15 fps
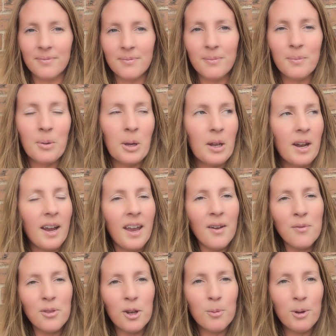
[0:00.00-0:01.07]
But I have
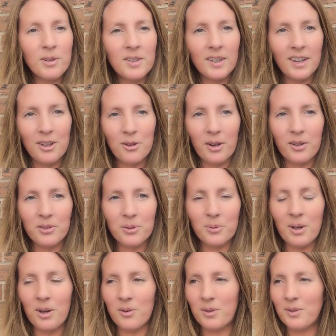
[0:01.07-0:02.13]
thought about taking you guys
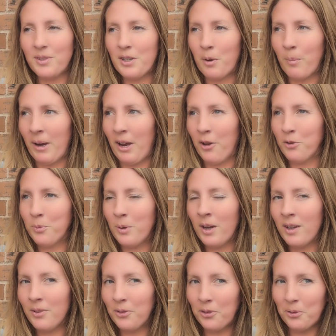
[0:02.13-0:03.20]
around to see all my
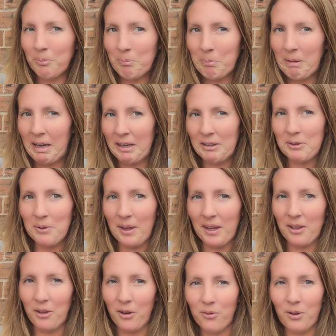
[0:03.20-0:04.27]
houseplants. I do like a
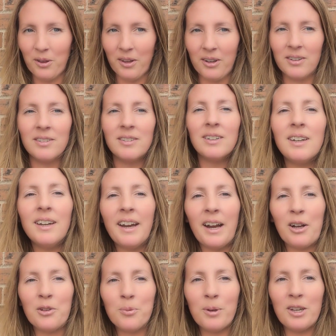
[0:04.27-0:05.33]
little fun little
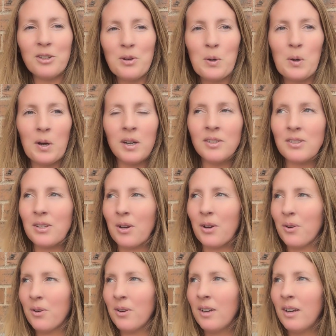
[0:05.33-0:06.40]
houseplant tour,
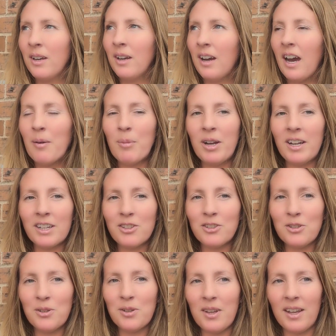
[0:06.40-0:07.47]
so I might actually
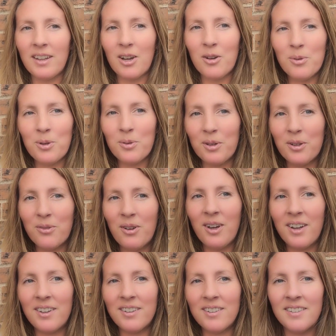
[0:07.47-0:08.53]
do that. That would be really
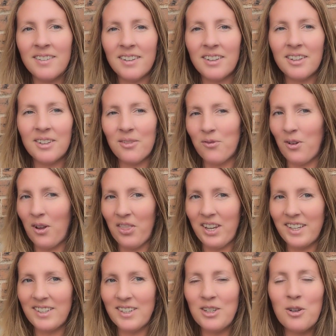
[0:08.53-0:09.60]
fun. Fun thing
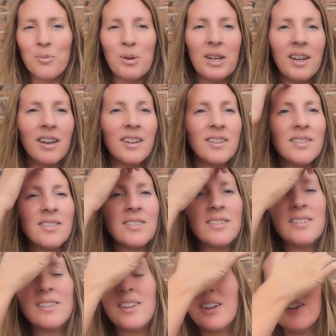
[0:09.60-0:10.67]
to do because
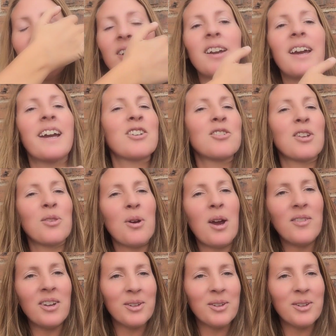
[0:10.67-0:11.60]
they're actually thriving.